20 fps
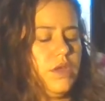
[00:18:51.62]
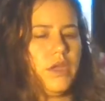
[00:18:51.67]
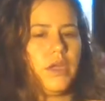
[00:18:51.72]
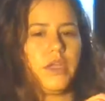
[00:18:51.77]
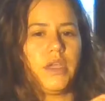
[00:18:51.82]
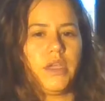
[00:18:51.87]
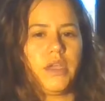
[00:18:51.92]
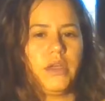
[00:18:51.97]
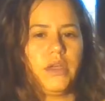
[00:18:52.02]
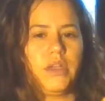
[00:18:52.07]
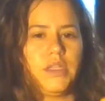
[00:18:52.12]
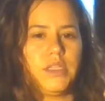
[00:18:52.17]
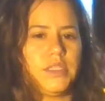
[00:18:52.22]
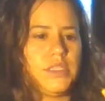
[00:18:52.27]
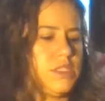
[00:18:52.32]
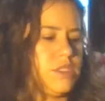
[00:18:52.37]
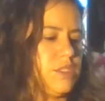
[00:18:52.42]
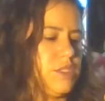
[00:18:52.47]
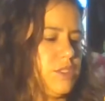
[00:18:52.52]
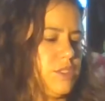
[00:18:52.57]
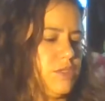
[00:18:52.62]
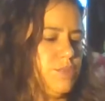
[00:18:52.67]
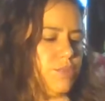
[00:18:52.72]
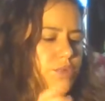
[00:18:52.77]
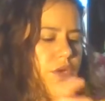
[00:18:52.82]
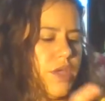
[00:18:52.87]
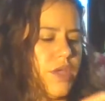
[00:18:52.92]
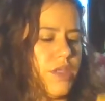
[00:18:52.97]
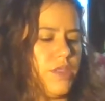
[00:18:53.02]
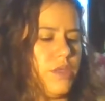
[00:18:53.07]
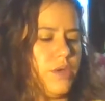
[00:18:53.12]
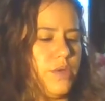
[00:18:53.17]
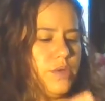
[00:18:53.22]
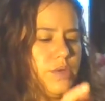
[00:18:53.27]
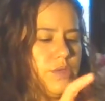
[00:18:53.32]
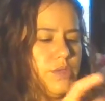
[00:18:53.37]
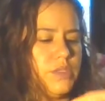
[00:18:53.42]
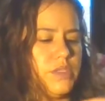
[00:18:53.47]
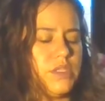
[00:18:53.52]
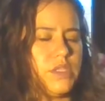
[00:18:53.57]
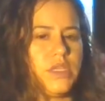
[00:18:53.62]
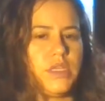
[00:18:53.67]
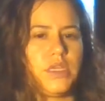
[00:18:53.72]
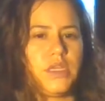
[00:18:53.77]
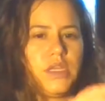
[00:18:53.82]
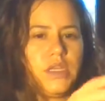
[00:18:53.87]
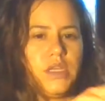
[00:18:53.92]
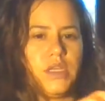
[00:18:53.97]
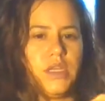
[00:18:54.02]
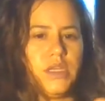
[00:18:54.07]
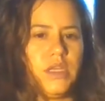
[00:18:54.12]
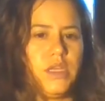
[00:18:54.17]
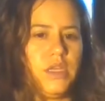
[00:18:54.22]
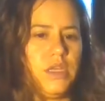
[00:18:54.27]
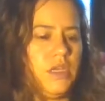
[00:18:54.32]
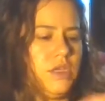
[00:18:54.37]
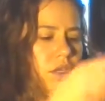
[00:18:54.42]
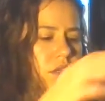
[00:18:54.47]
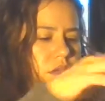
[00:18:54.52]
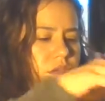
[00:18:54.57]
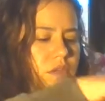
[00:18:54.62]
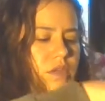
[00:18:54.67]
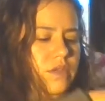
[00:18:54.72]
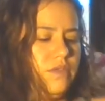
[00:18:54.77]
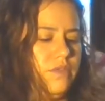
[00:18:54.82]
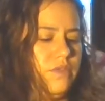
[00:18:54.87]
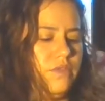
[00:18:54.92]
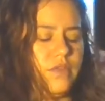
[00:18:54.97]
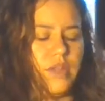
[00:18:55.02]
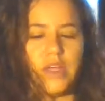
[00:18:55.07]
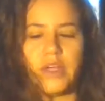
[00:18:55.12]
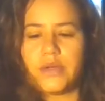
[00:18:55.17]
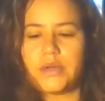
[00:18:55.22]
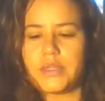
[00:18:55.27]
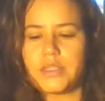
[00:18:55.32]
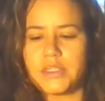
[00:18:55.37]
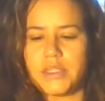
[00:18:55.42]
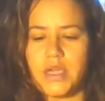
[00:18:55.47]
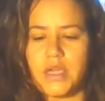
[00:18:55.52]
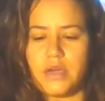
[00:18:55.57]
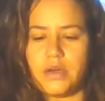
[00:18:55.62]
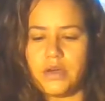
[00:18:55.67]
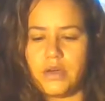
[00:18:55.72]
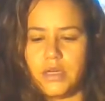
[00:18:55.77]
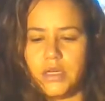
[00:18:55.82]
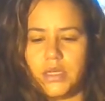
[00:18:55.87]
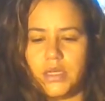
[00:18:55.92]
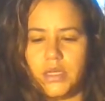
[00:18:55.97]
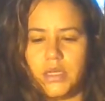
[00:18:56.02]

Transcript: There you go. Let's spread those flowers out.